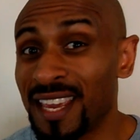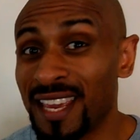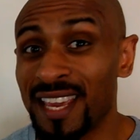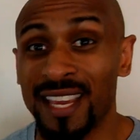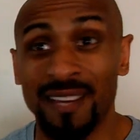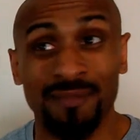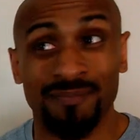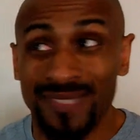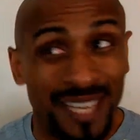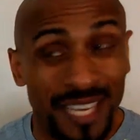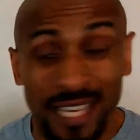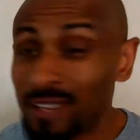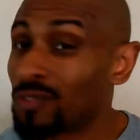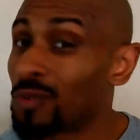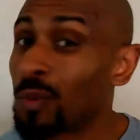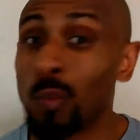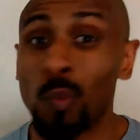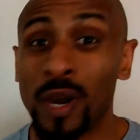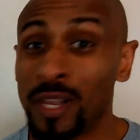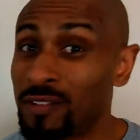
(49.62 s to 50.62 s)
here
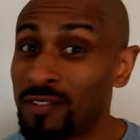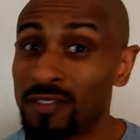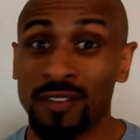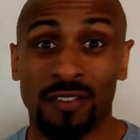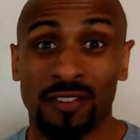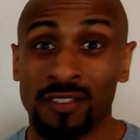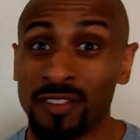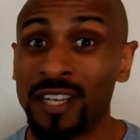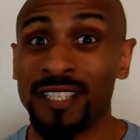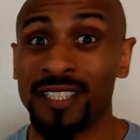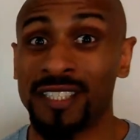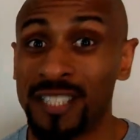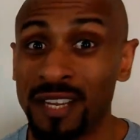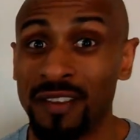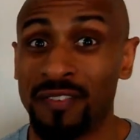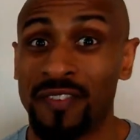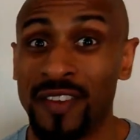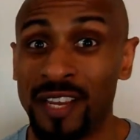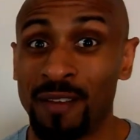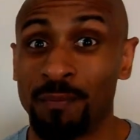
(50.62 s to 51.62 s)
isn't Western
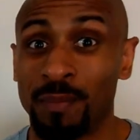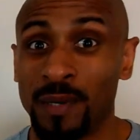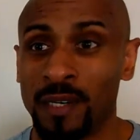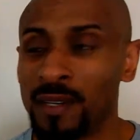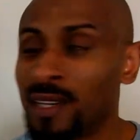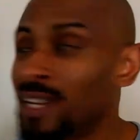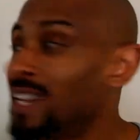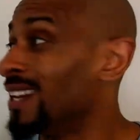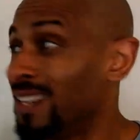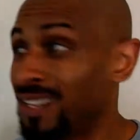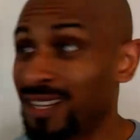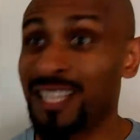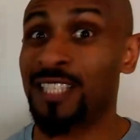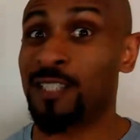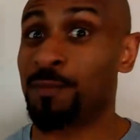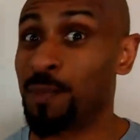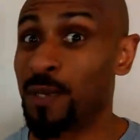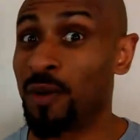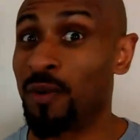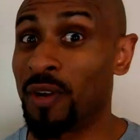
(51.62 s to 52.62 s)
scientific, but
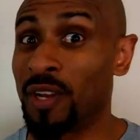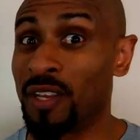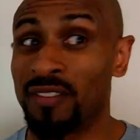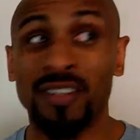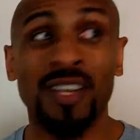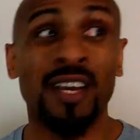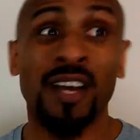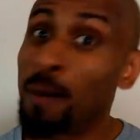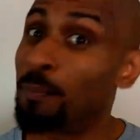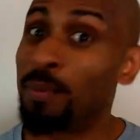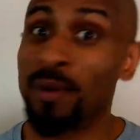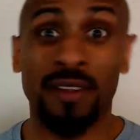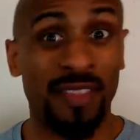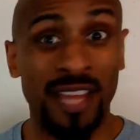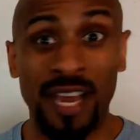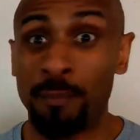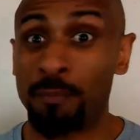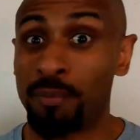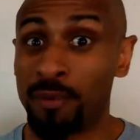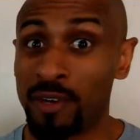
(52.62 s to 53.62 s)
let's be honest, I burned
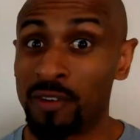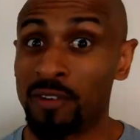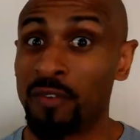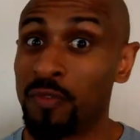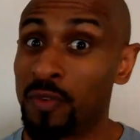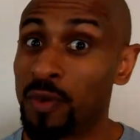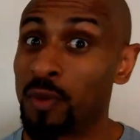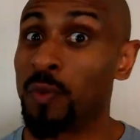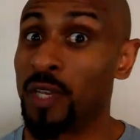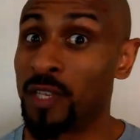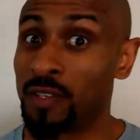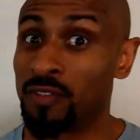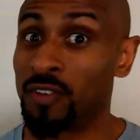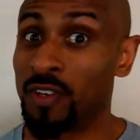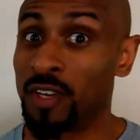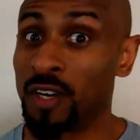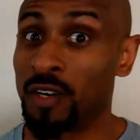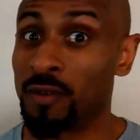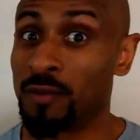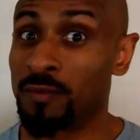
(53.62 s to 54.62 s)
that bridge a few weeks
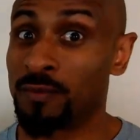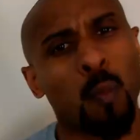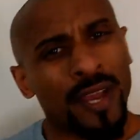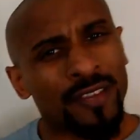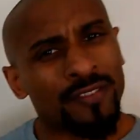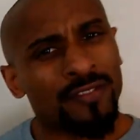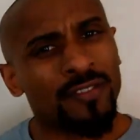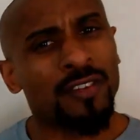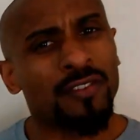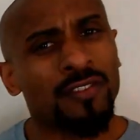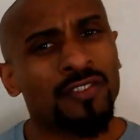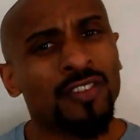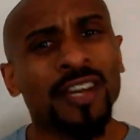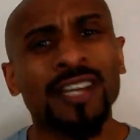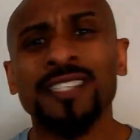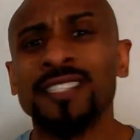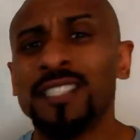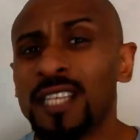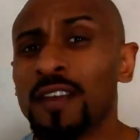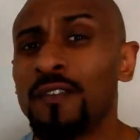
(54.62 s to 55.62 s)
ago. Western
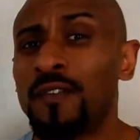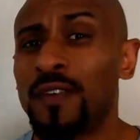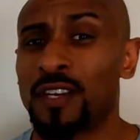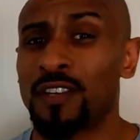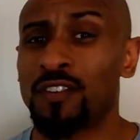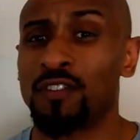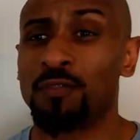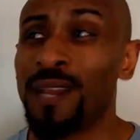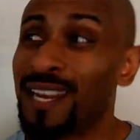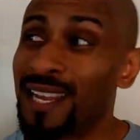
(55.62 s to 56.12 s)
scientific has